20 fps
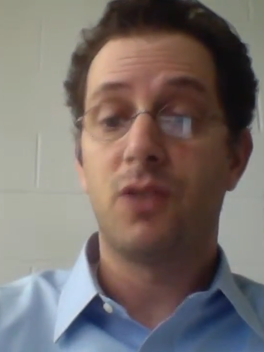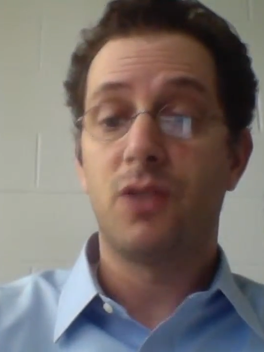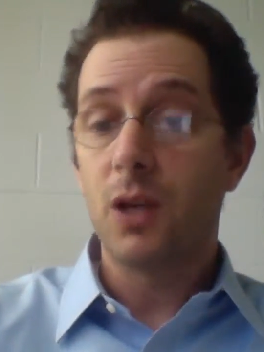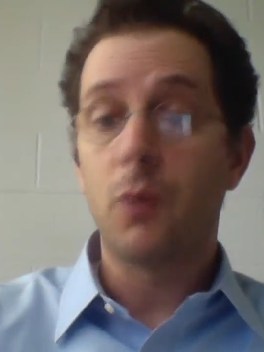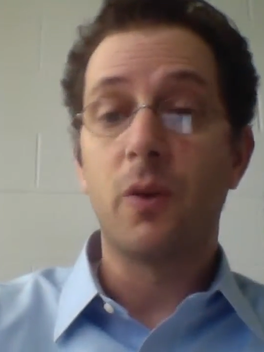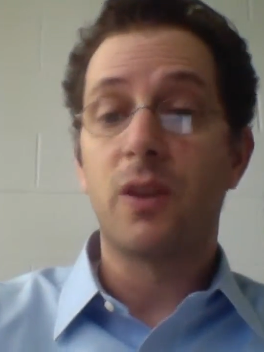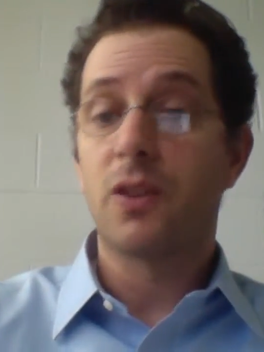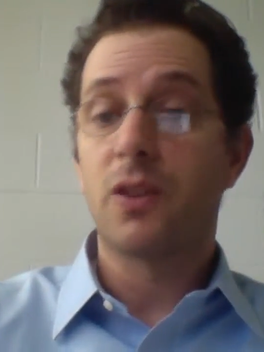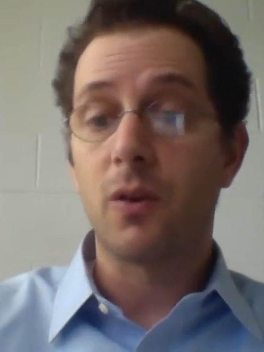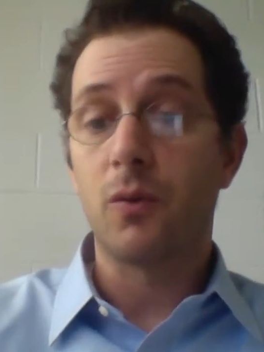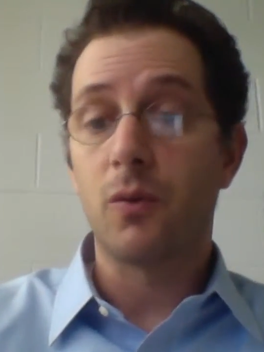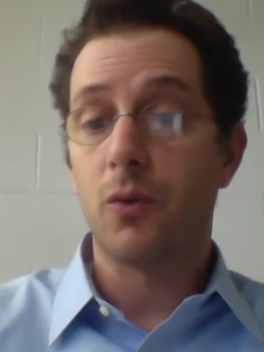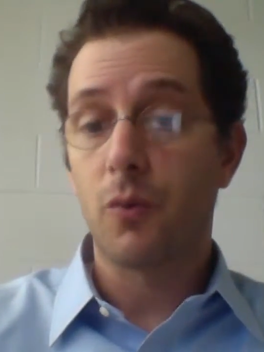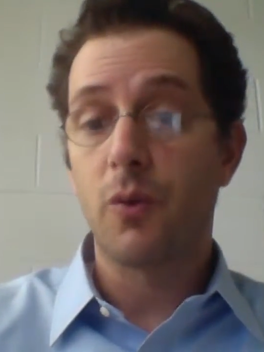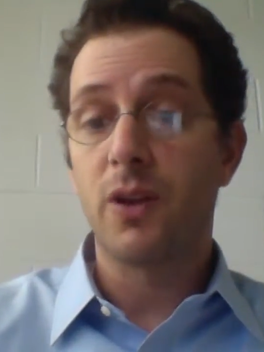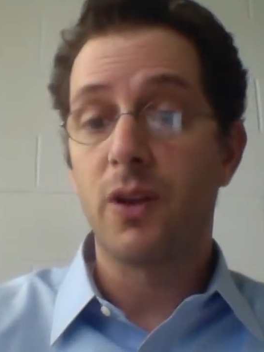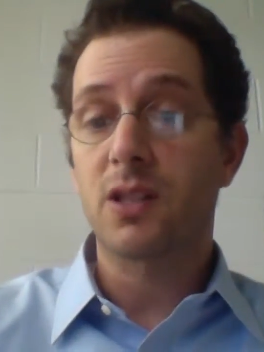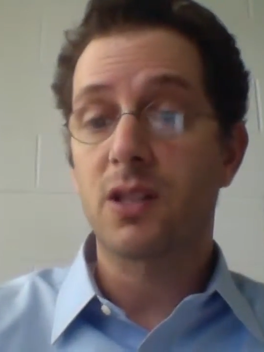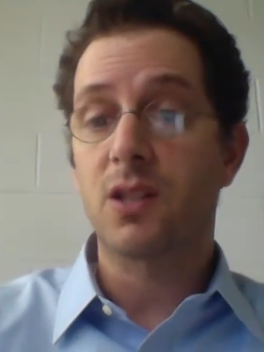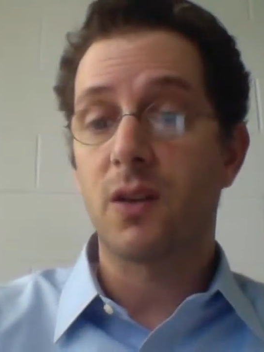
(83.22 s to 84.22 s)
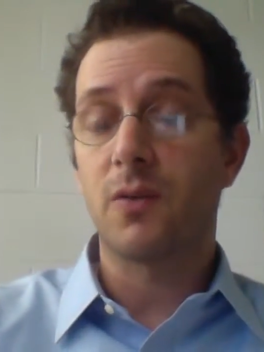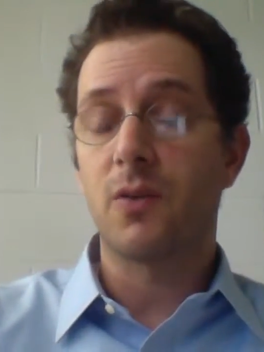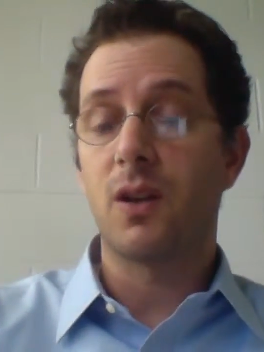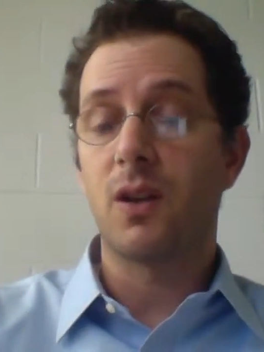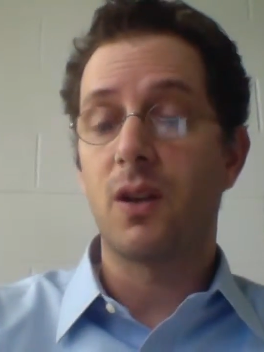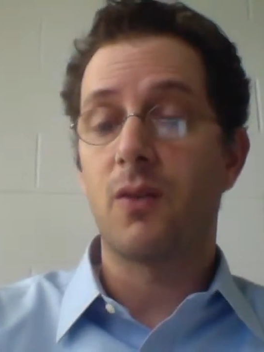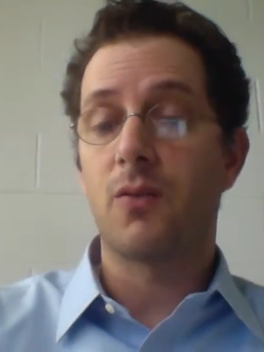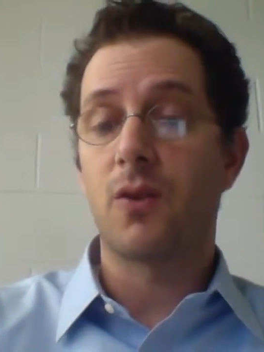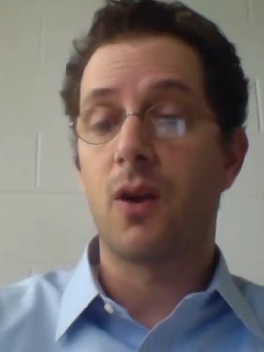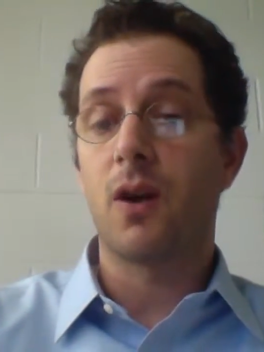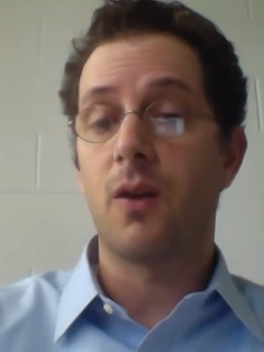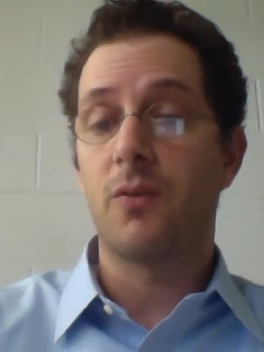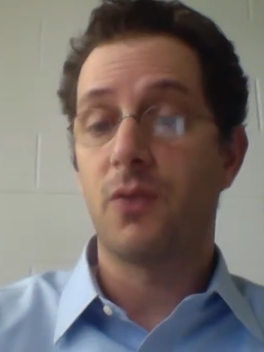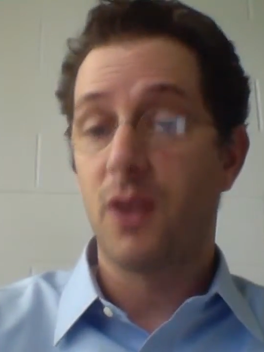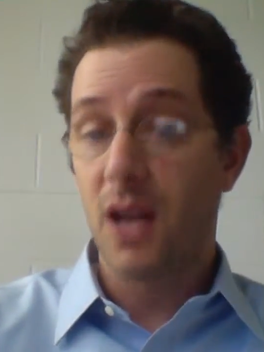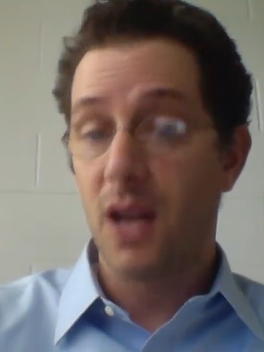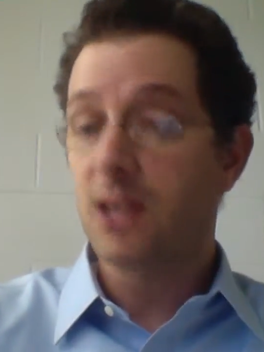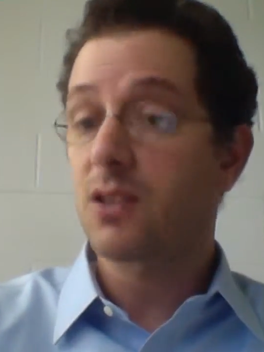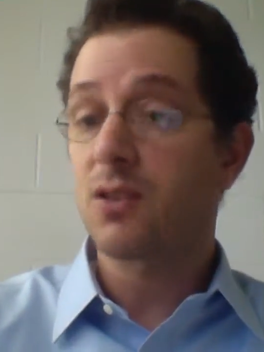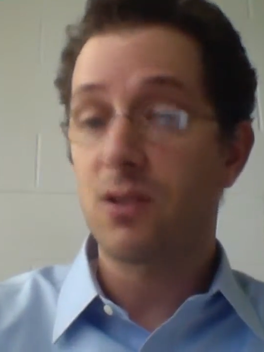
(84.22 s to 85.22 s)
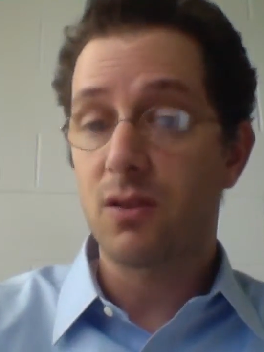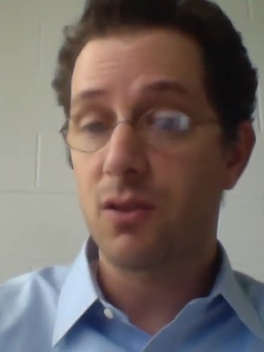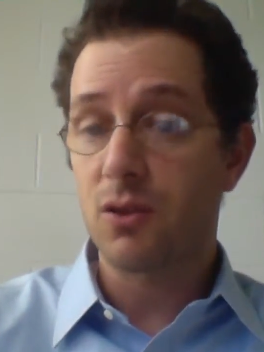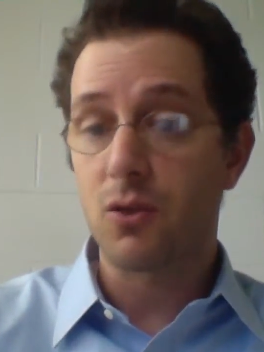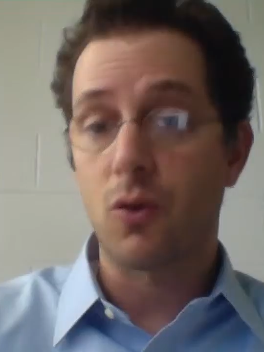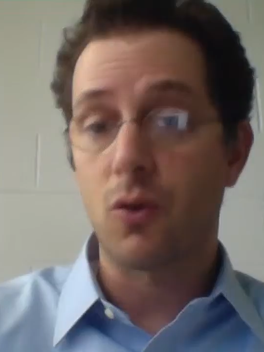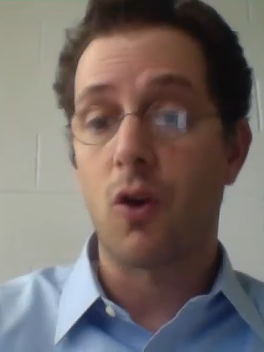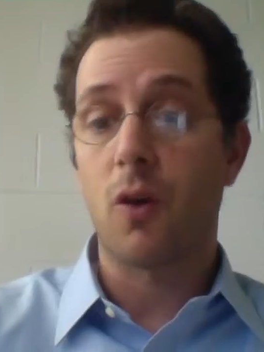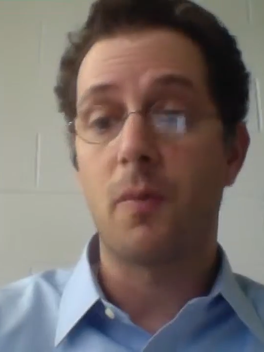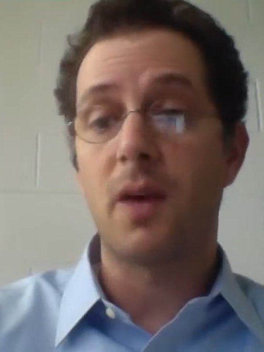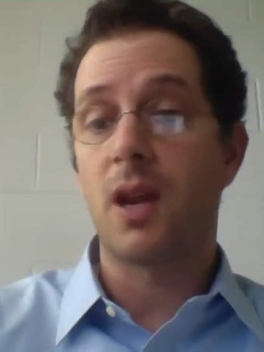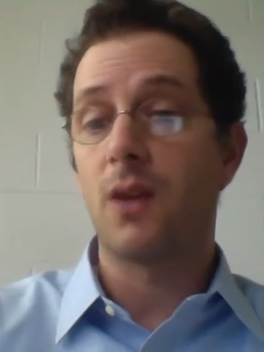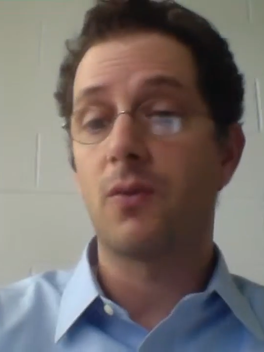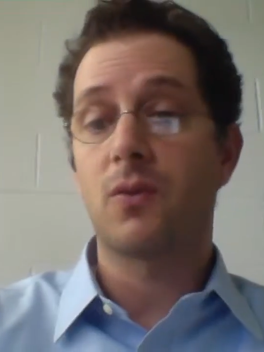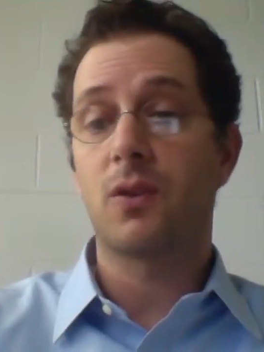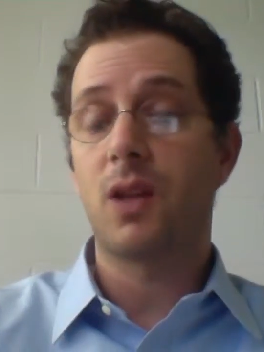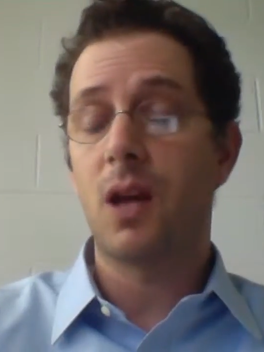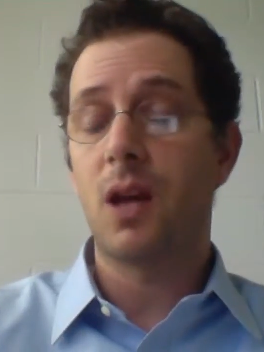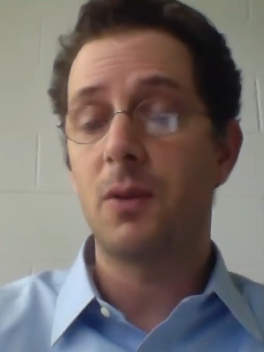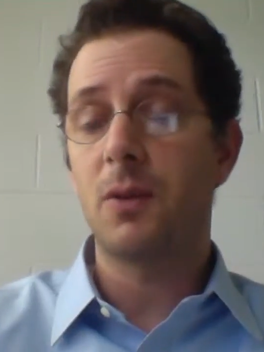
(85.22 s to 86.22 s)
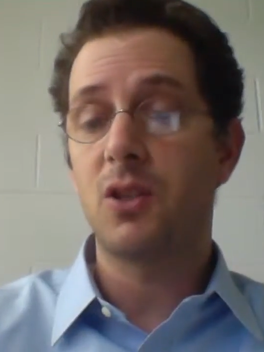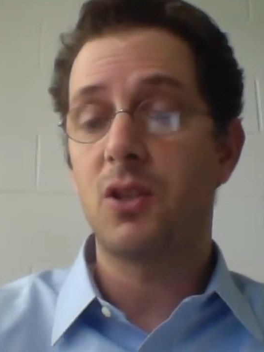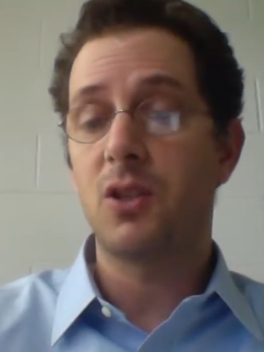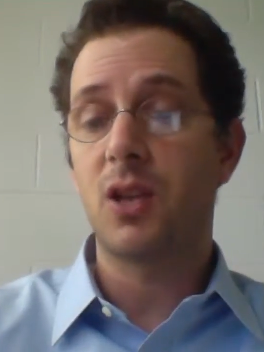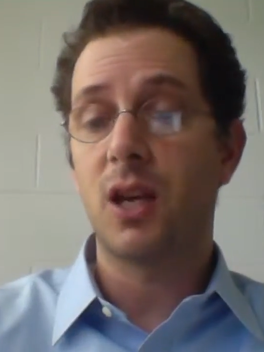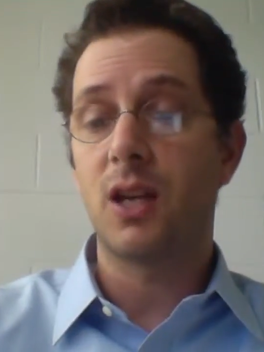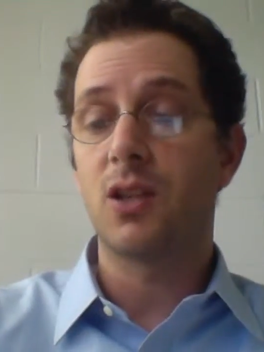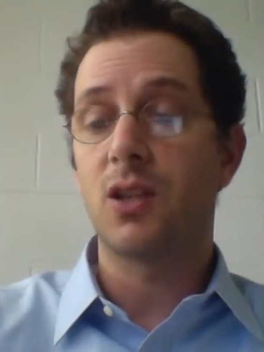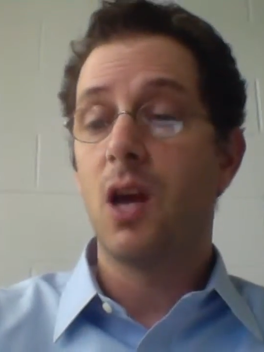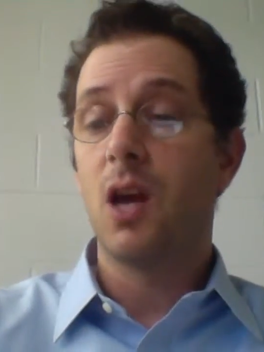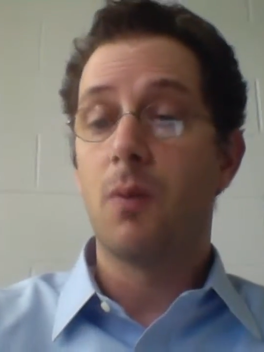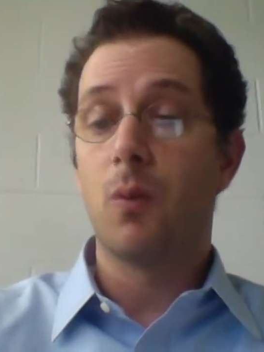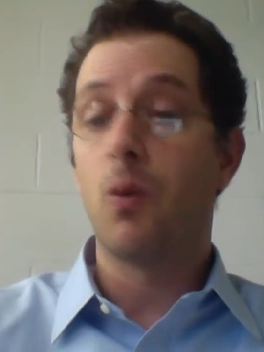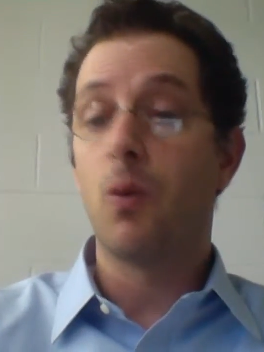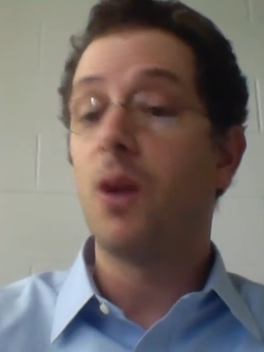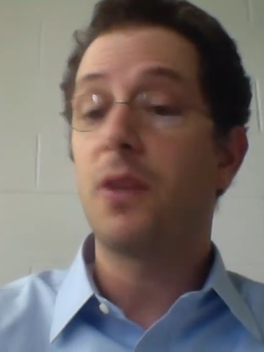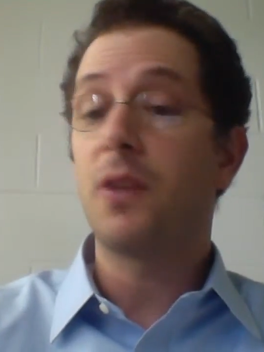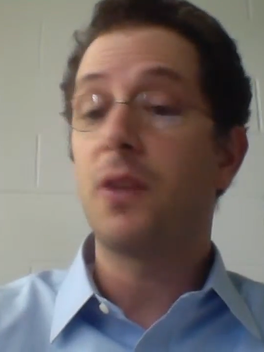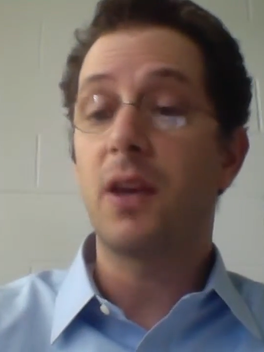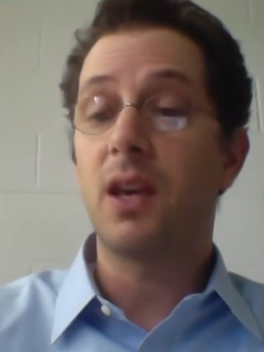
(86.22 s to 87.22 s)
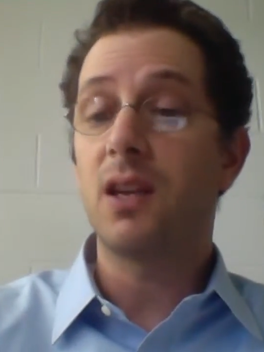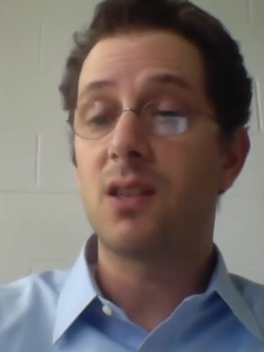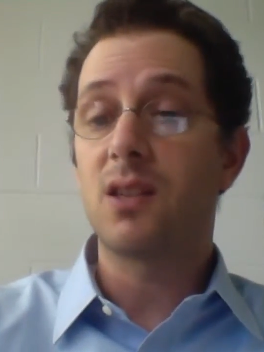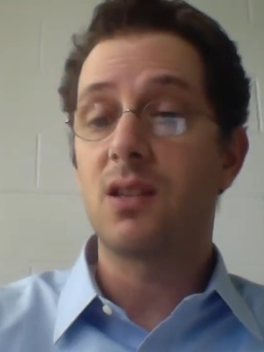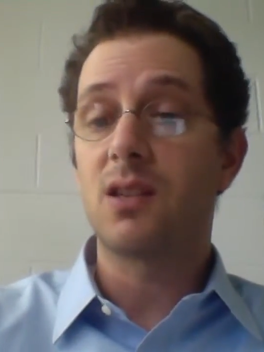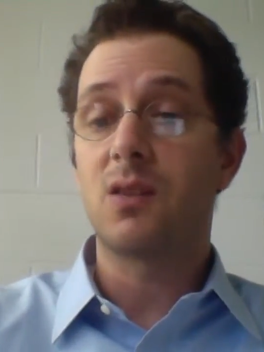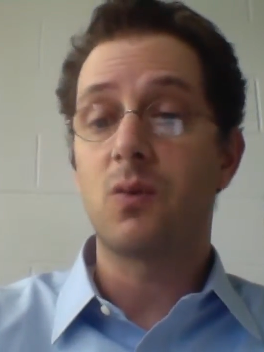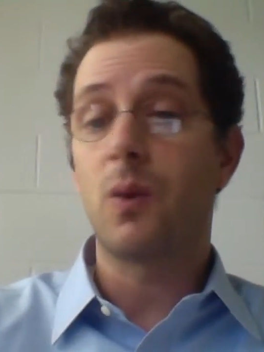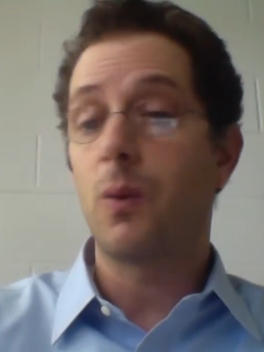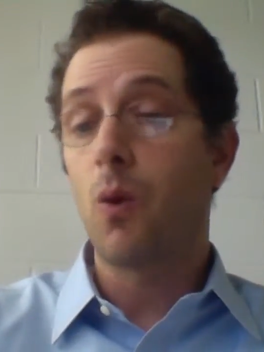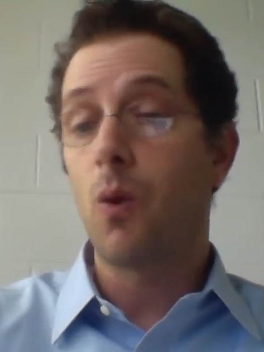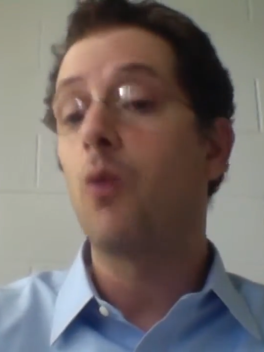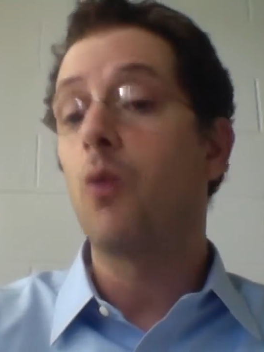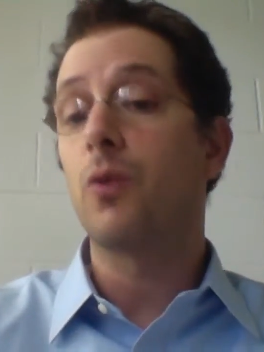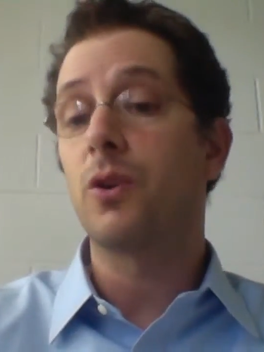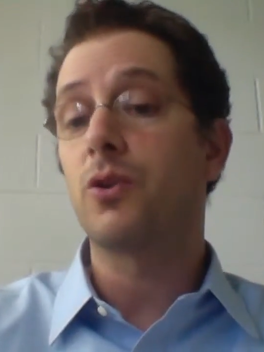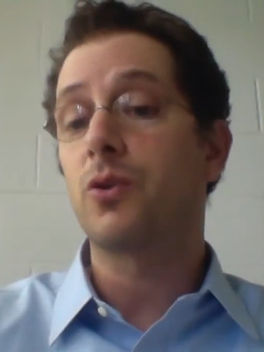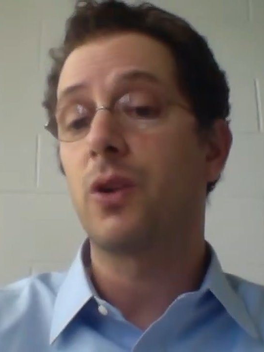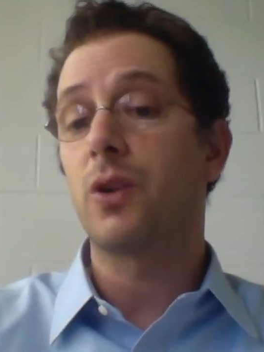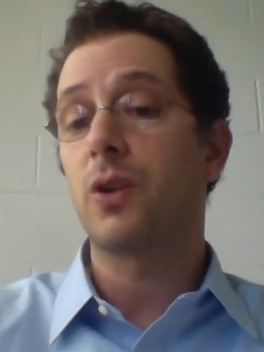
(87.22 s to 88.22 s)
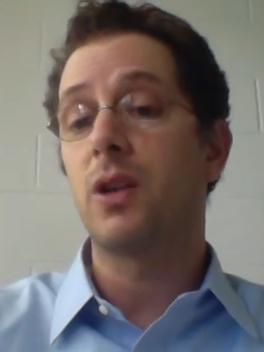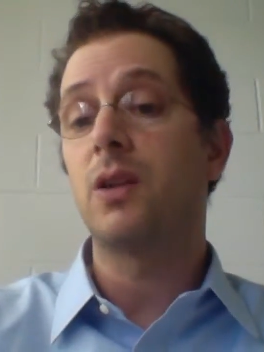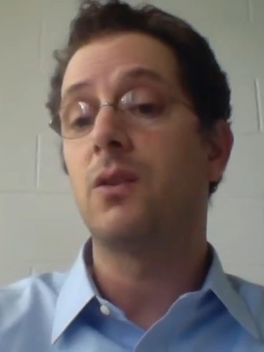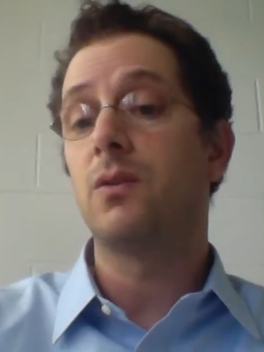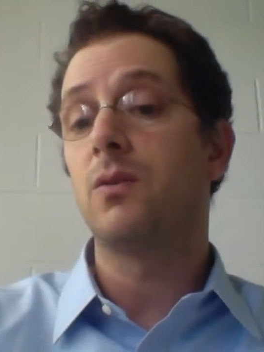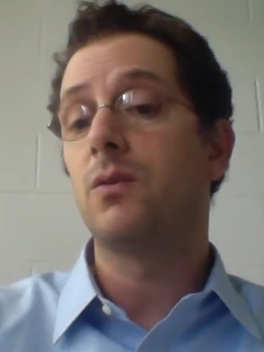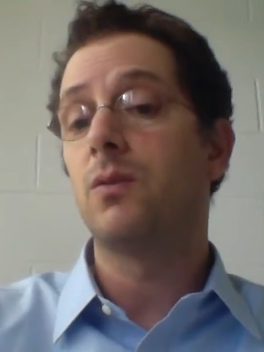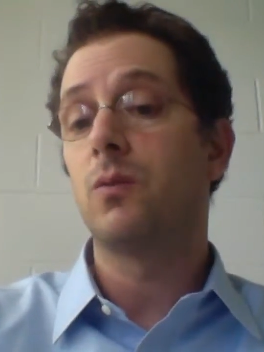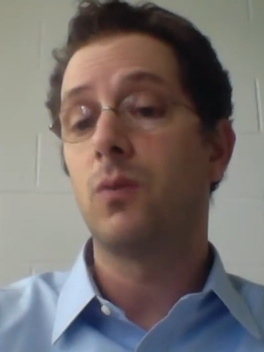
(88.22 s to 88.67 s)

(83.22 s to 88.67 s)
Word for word: deal with the risks of the next storm and of climate change. But one thing he says is we won't retreat.